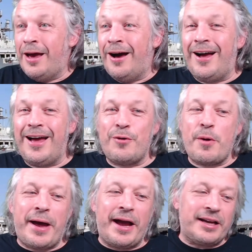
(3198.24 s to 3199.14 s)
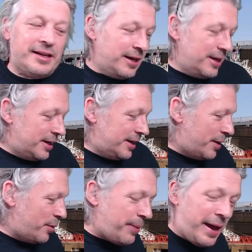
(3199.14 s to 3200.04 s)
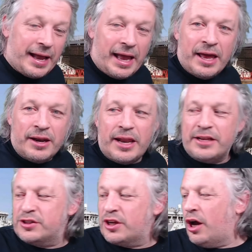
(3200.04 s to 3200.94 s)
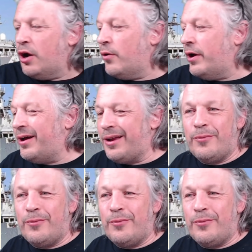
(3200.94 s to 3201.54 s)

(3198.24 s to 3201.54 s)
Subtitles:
Hi, we're back. We're back, and let's go.